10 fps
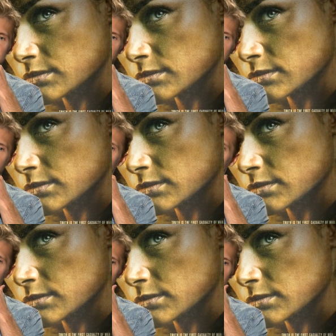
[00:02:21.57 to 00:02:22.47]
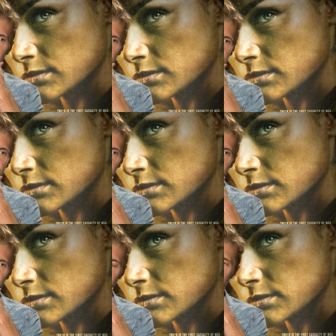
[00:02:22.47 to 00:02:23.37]

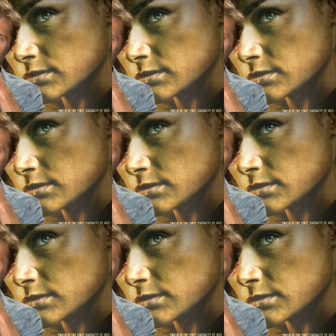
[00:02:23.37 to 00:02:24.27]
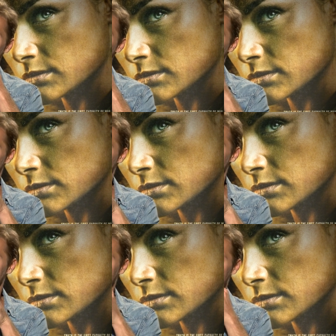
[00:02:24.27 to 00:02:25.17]

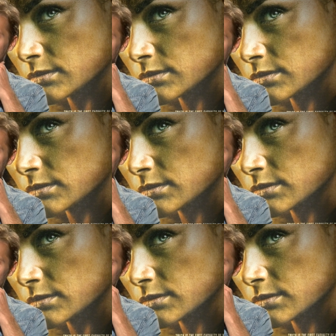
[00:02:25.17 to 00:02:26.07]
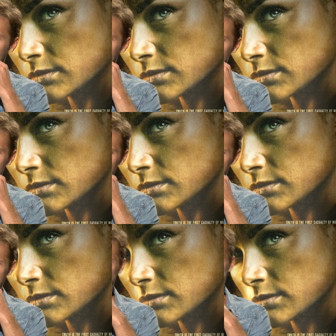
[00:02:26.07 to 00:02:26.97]

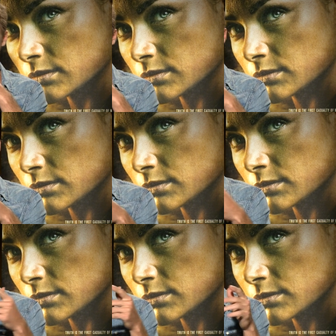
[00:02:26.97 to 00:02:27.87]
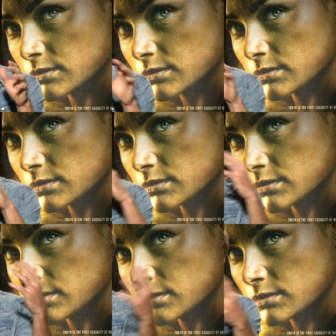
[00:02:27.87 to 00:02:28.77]

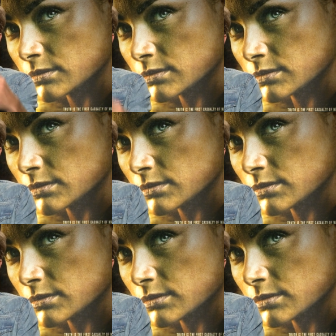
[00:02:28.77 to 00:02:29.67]
[no speech]